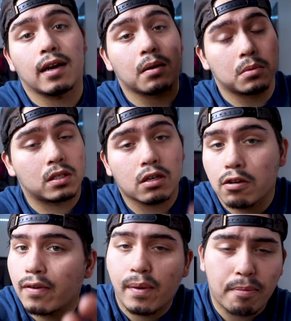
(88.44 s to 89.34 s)
I'm sorry
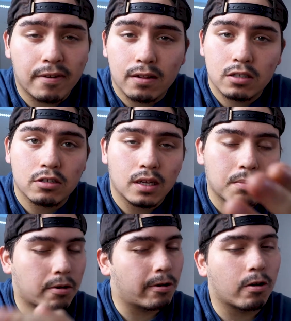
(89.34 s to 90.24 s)
if I pronounced your
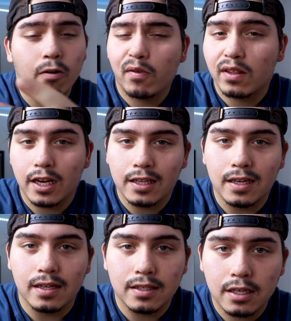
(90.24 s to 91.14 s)
name wrong, hopefully I
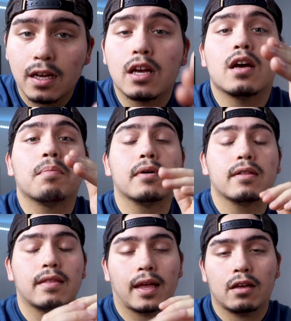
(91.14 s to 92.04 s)
didn't.
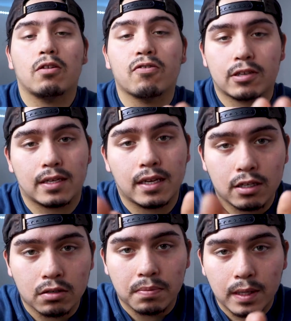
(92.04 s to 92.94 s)
But thank you for sending
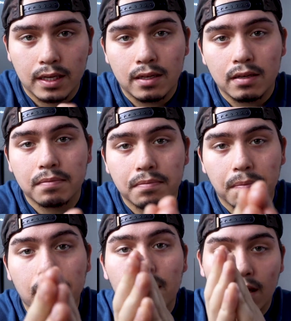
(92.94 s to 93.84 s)
your pic in.
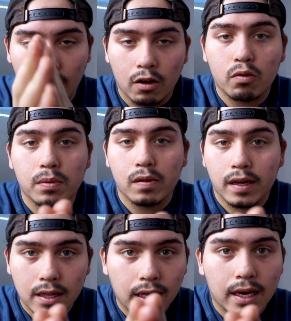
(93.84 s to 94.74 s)
I hope you
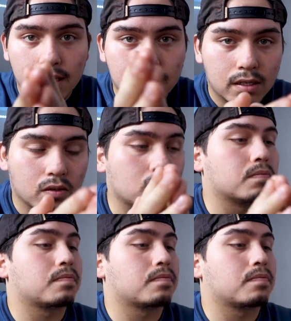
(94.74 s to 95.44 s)
like the edits I do.